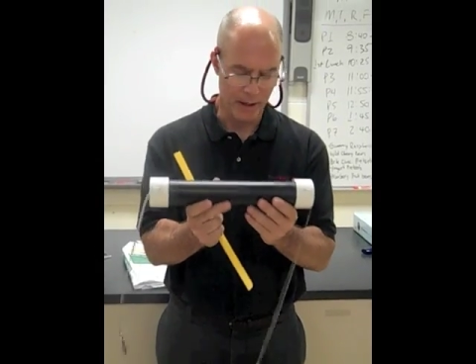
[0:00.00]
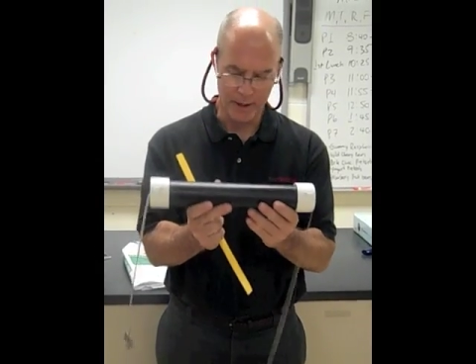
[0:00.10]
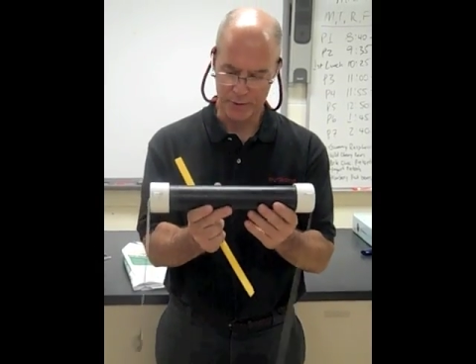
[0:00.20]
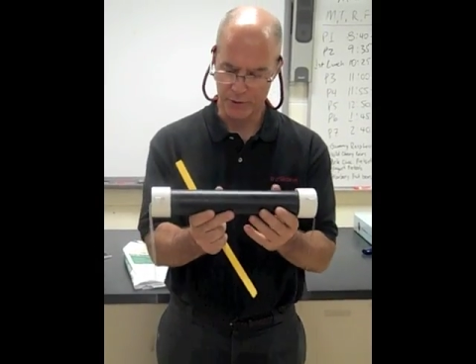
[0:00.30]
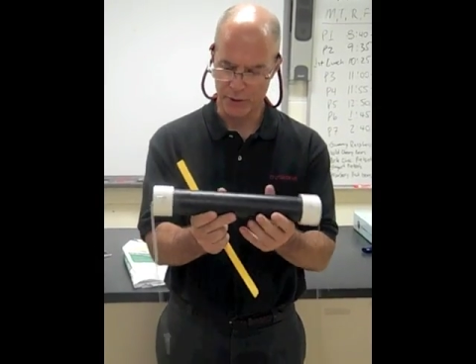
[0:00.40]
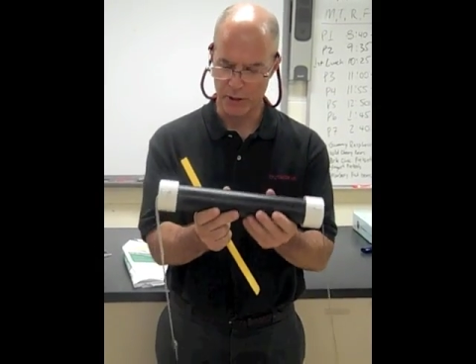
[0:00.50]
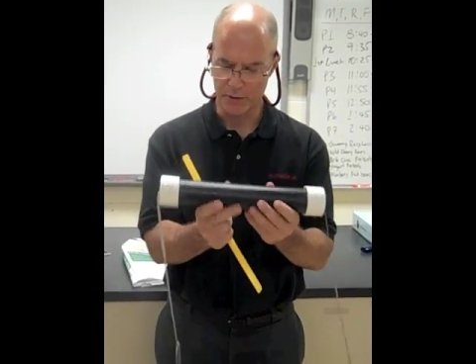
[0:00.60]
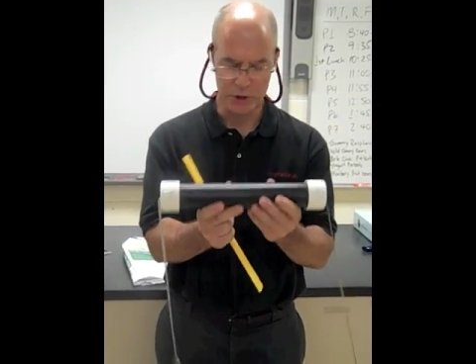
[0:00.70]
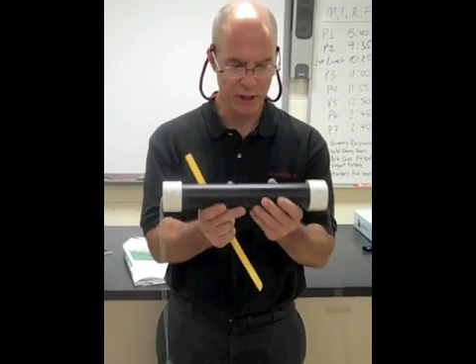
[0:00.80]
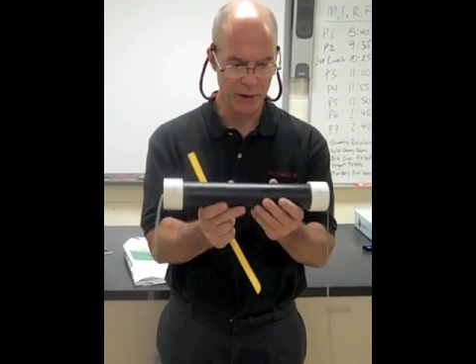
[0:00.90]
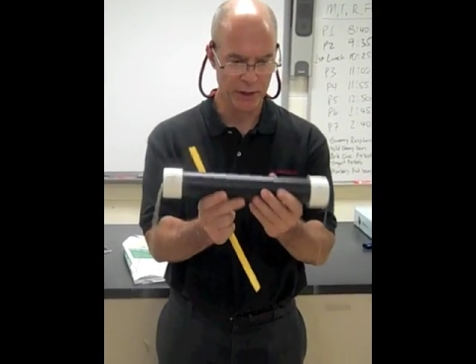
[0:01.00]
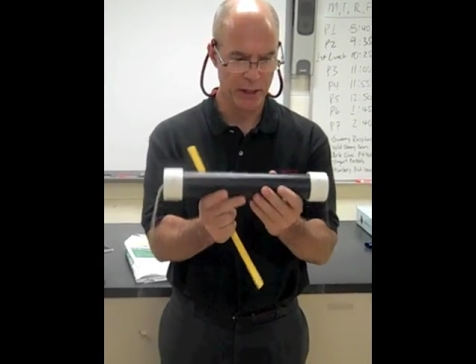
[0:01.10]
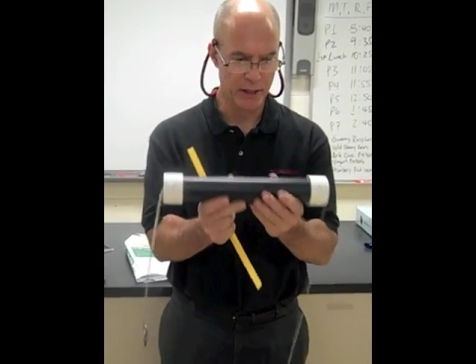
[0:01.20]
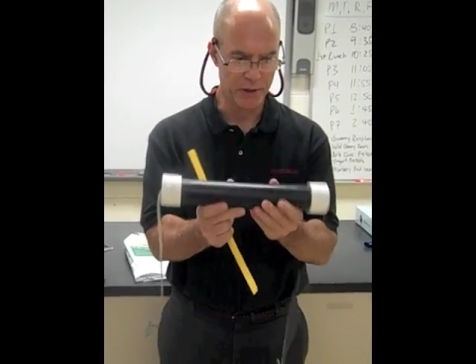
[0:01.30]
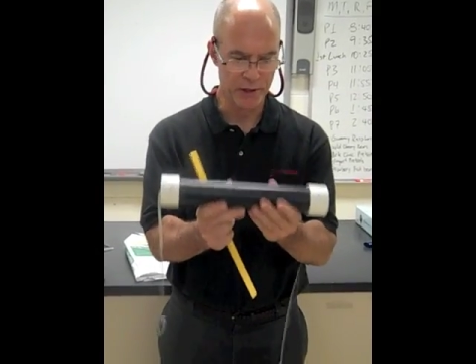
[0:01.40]
there's a jiggling
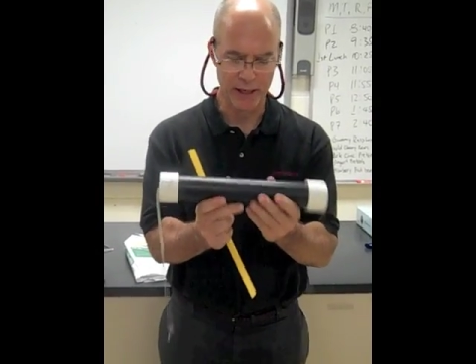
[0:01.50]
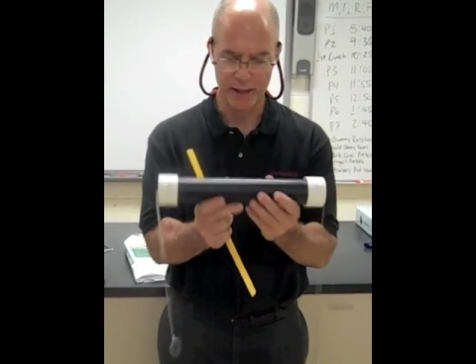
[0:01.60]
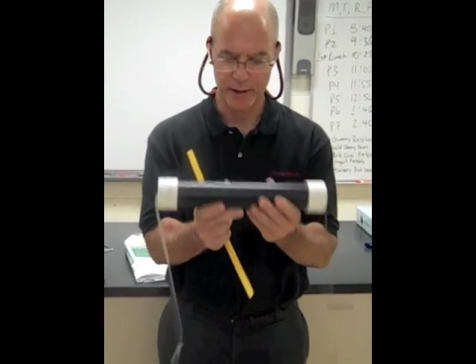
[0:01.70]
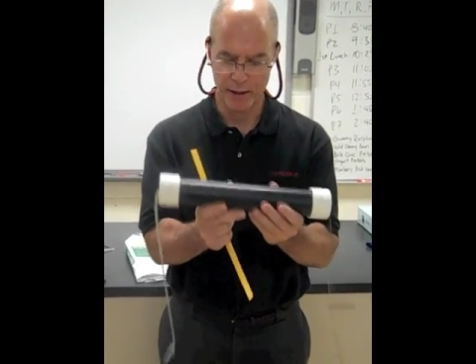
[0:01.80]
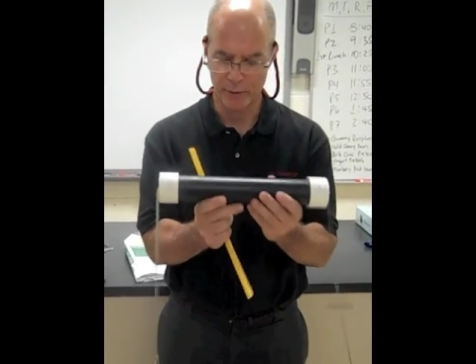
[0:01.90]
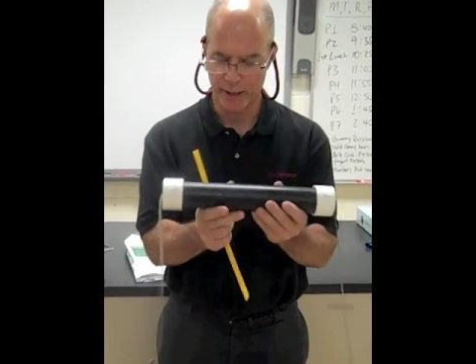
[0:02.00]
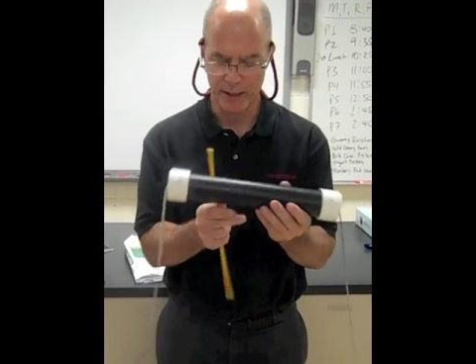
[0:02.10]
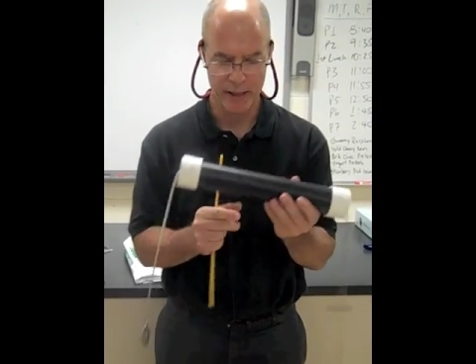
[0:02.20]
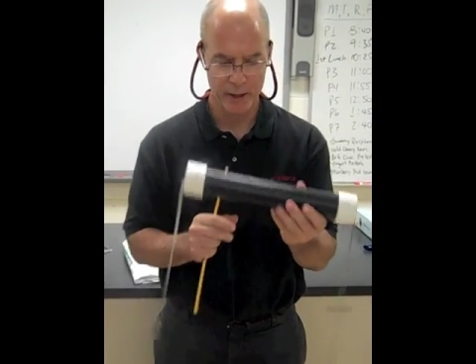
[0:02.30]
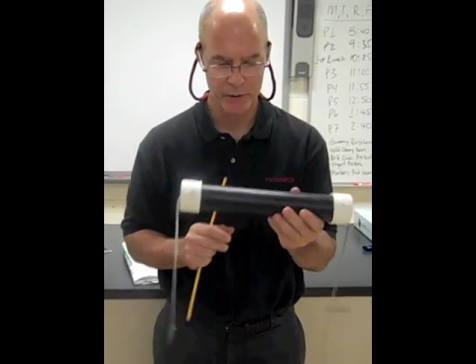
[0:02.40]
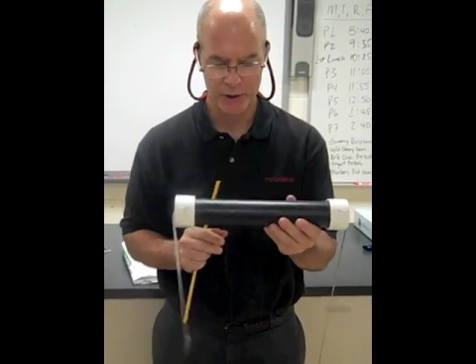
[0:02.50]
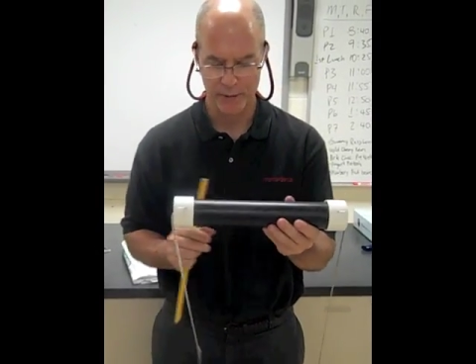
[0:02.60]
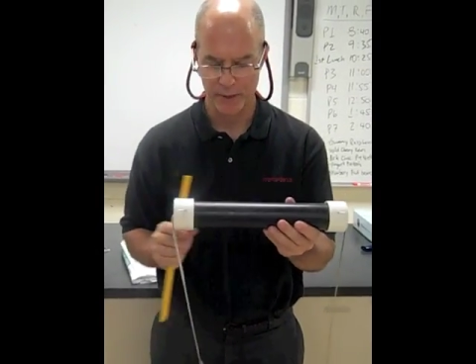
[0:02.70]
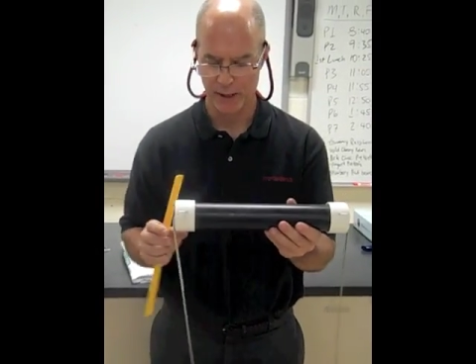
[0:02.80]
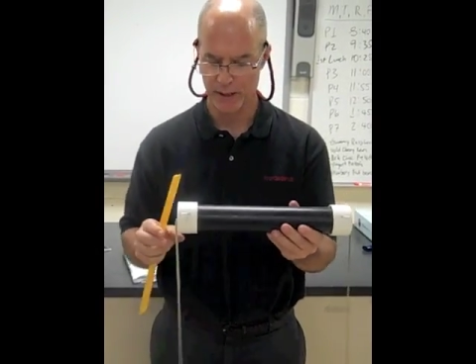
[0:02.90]
inside there, and we can hear
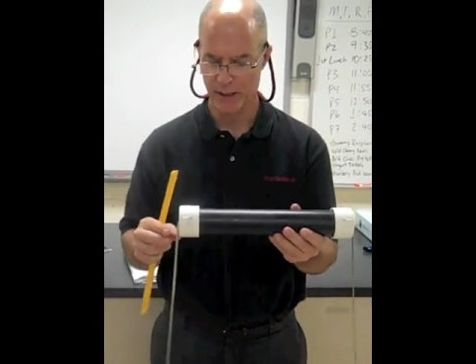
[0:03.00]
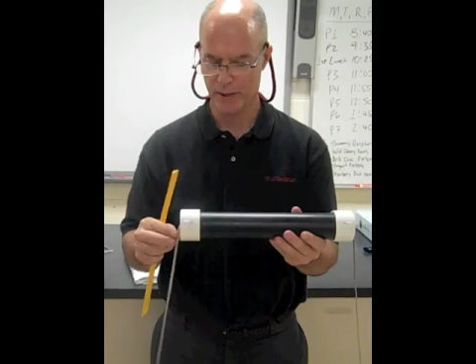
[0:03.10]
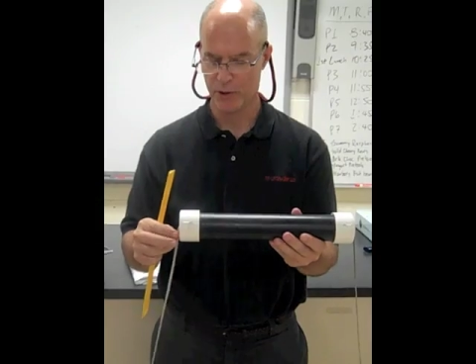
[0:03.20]
something in it.